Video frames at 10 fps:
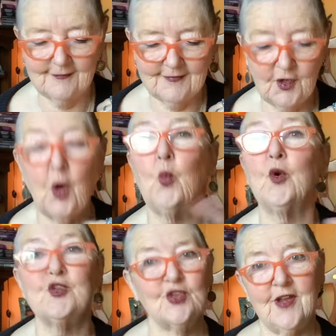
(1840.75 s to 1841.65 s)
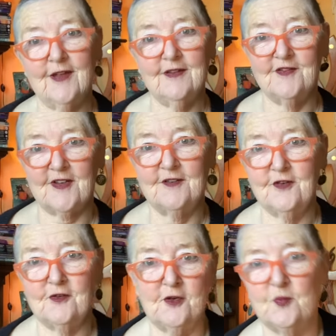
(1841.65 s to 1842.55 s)
There are words you can't use on
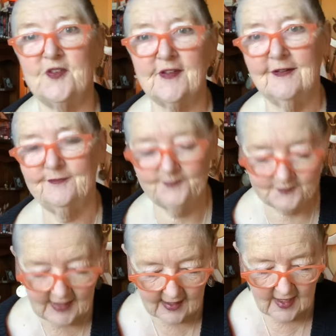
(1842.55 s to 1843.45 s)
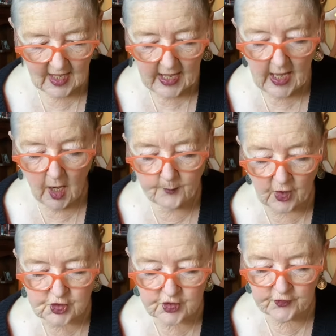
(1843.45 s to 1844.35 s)
YouTube. So
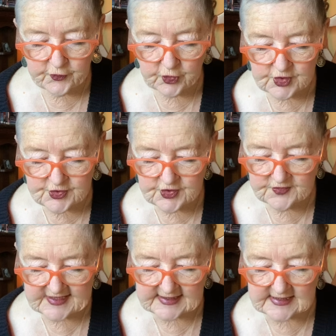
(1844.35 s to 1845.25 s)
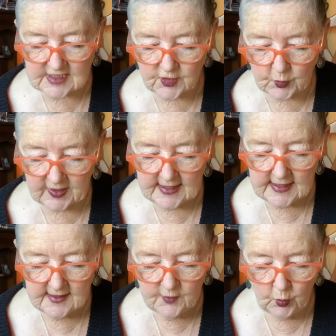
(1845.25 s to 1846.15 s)
March the 1st of
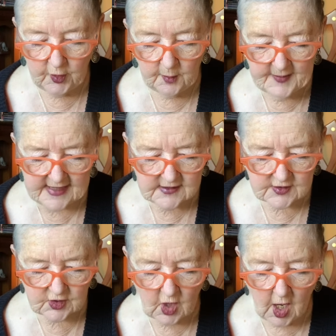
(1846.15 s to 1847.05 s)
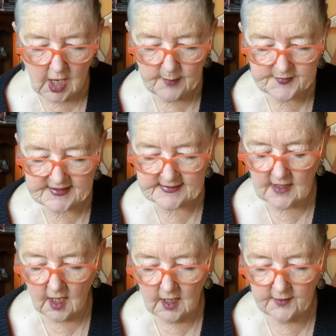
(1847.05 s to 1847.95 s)
63, the Wilmette cops,
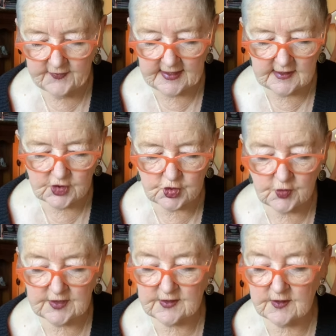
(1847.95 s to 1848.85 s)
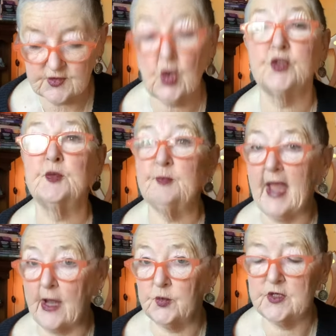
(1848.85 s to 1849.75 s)
they issued an assault and
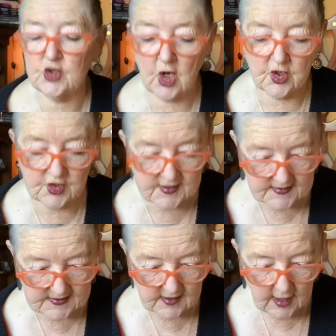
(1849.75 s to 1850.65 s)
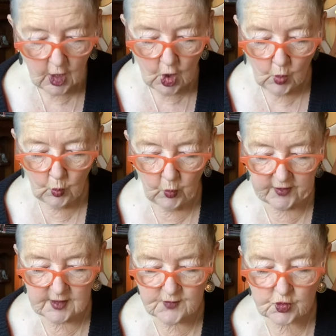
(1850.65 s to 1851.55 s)
battery charges.
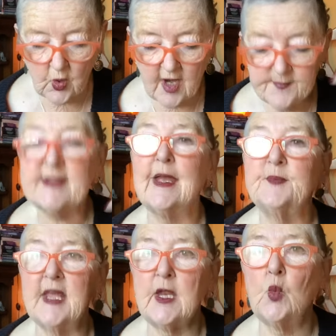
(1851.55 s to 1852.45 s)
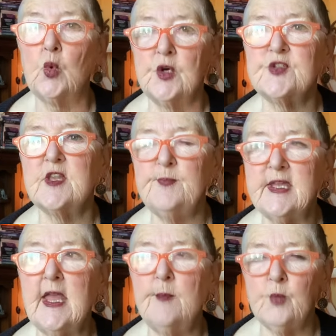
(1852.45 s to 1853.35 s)
William's crimes kept getting worse. They
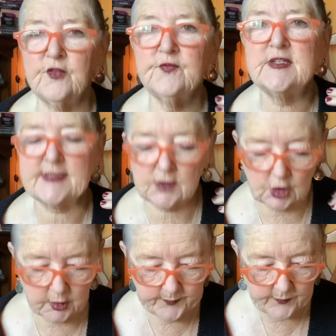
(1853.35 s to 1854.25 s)
became more physical.